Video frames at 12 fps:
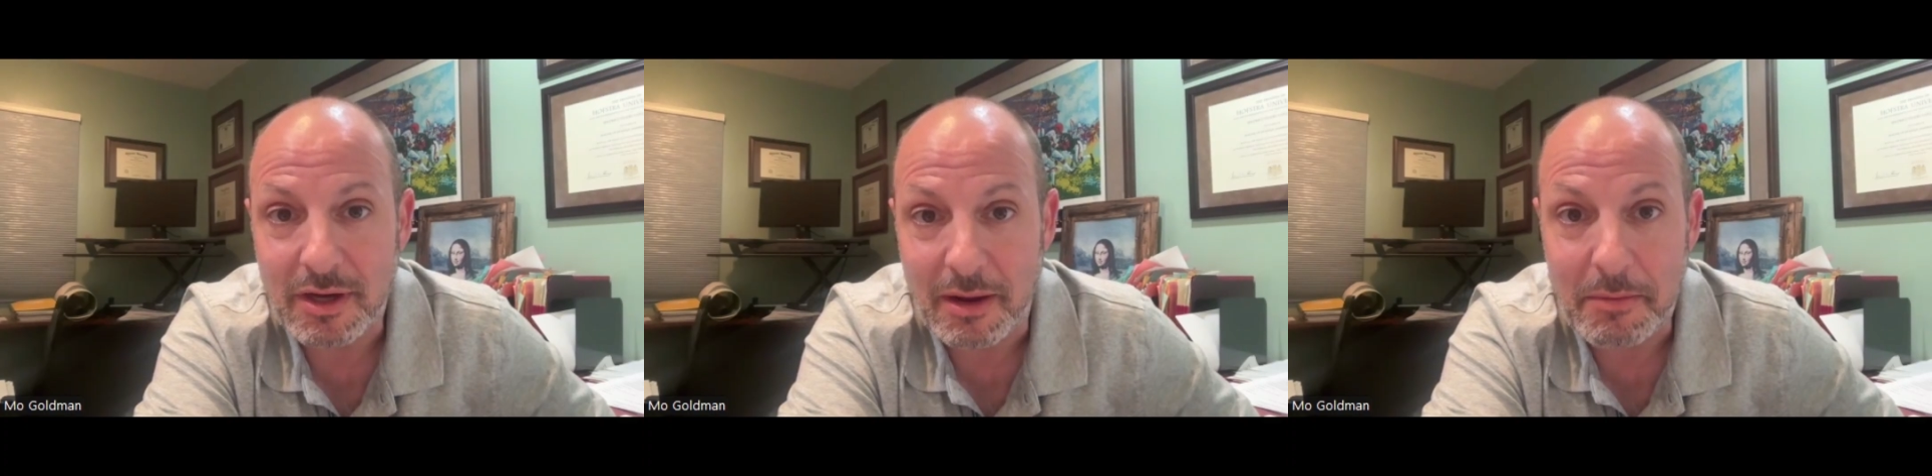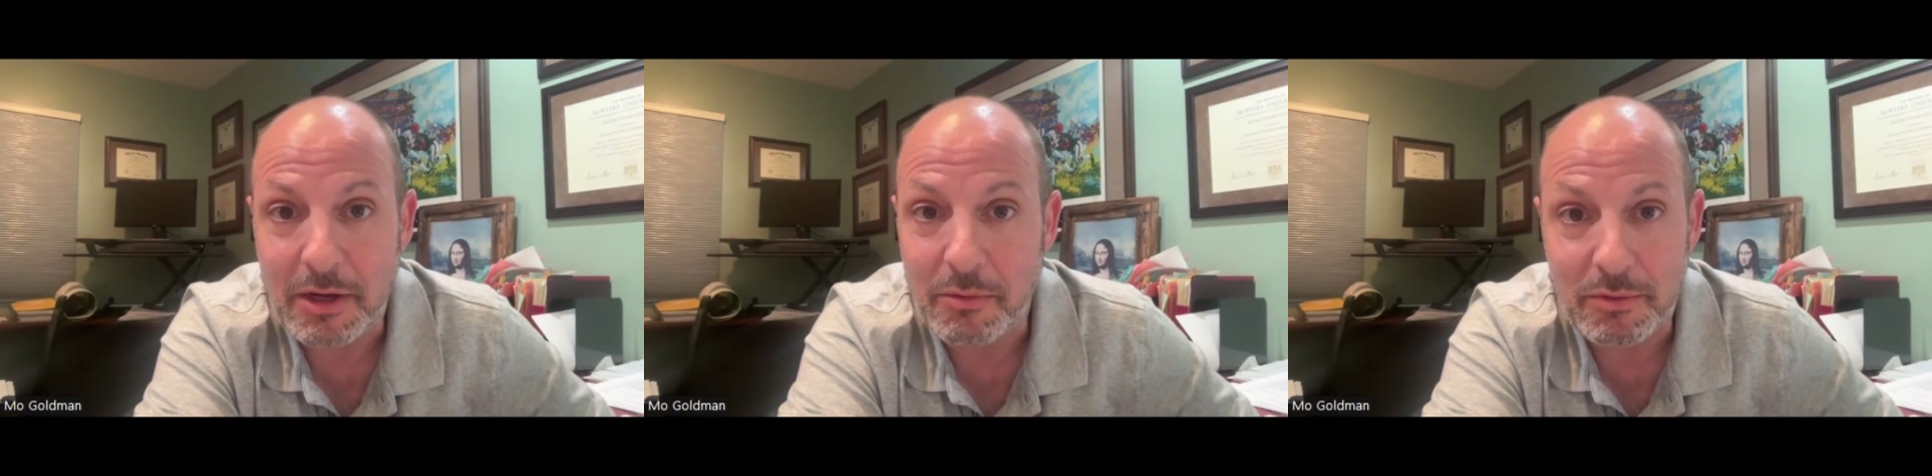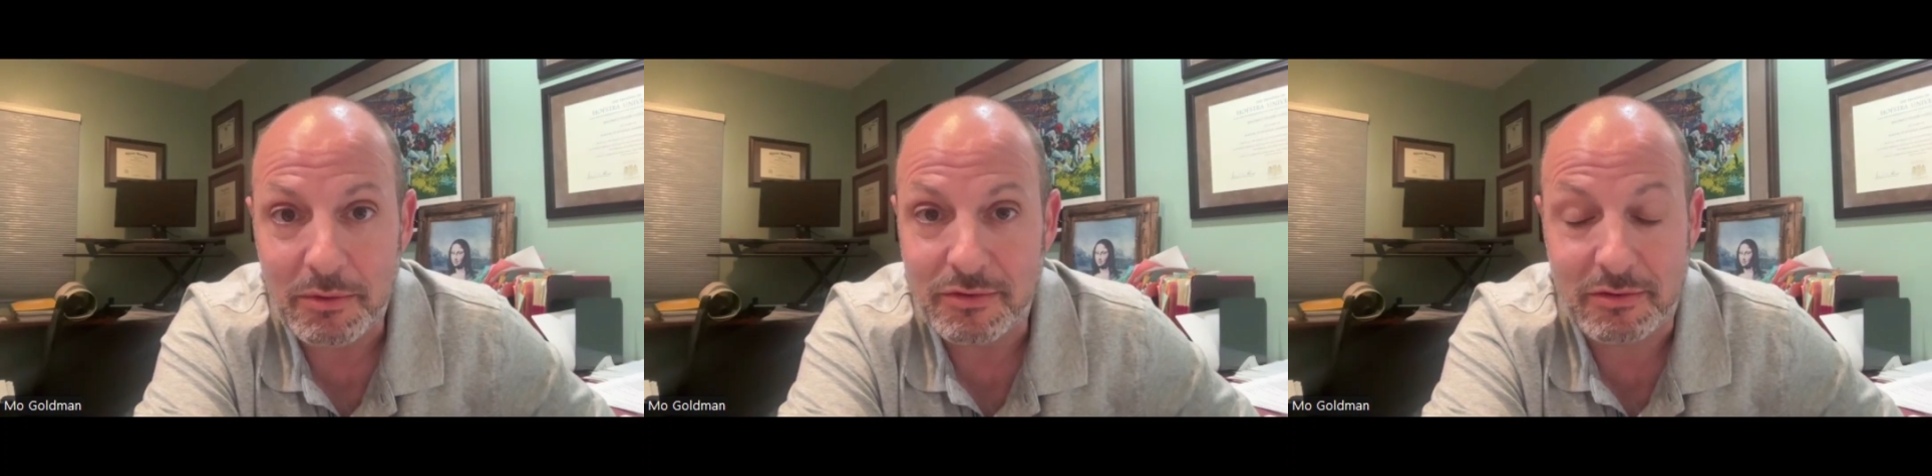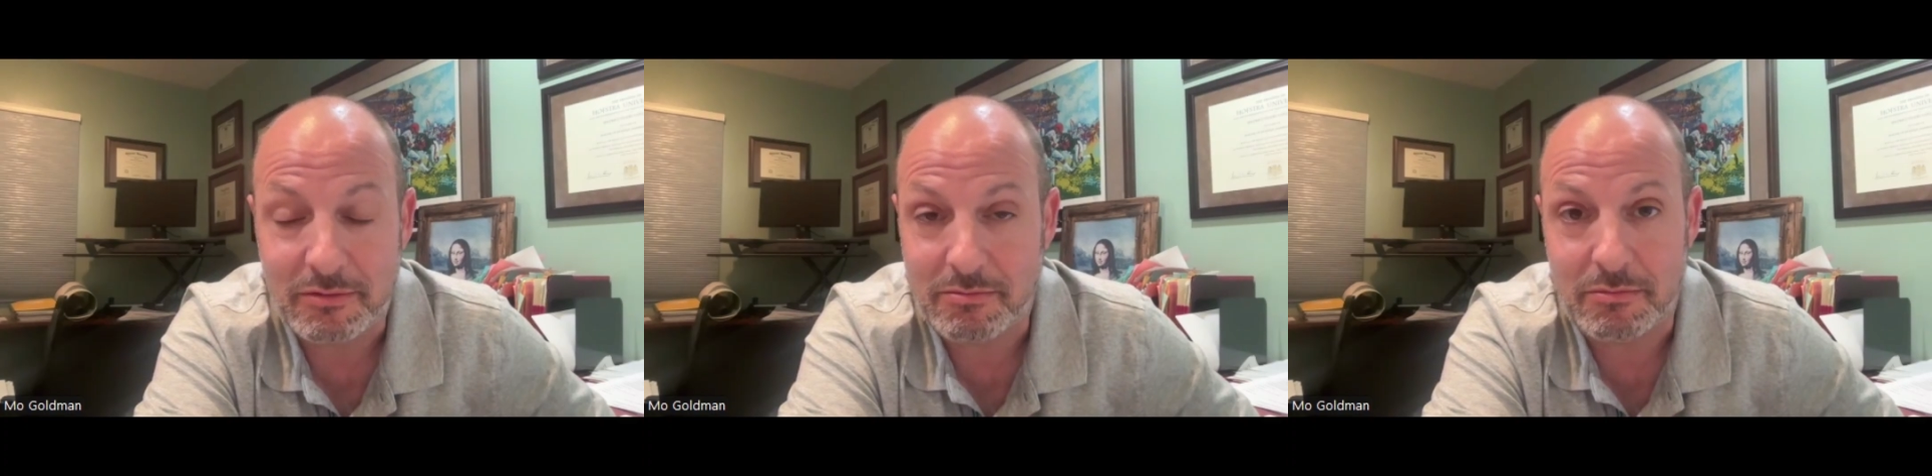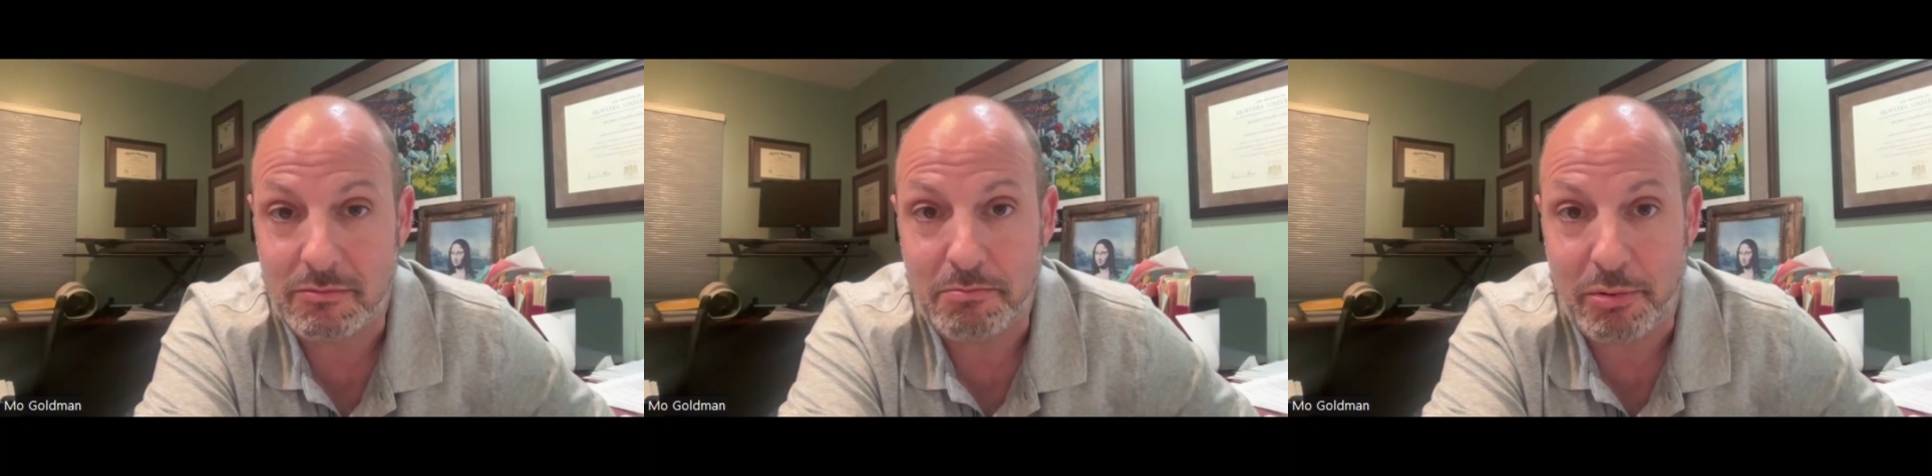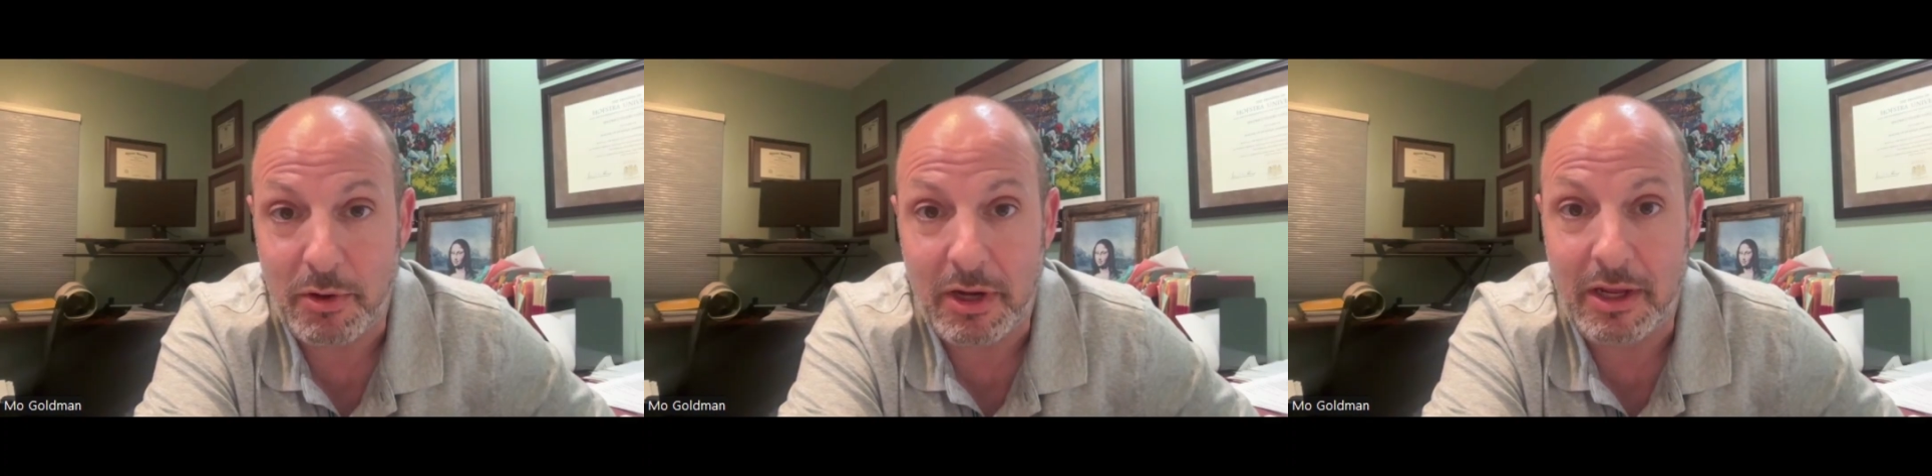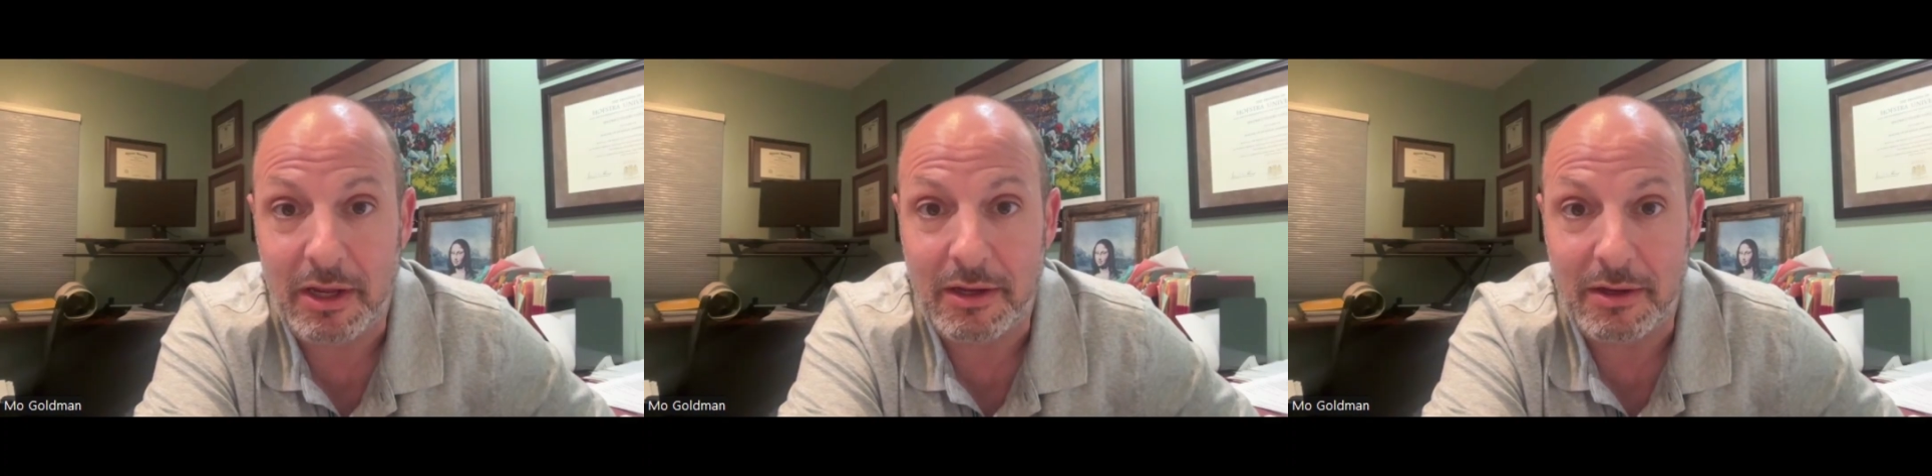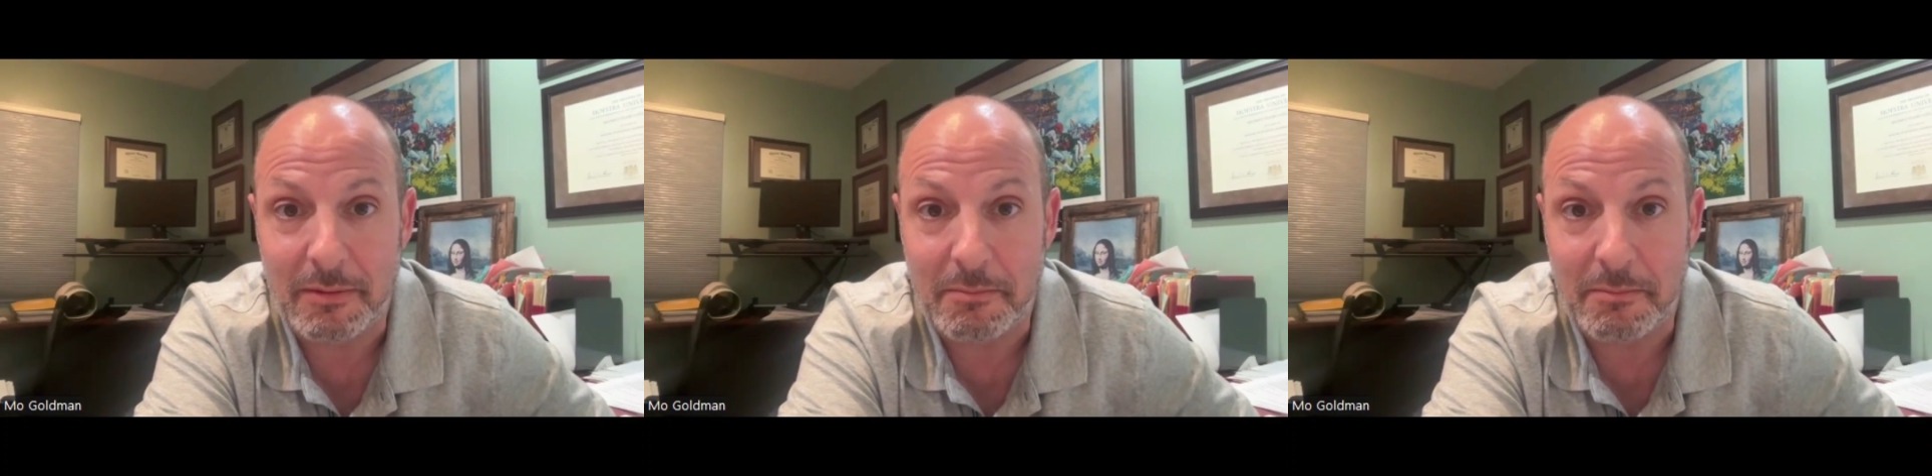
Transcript: I mean, it was pretty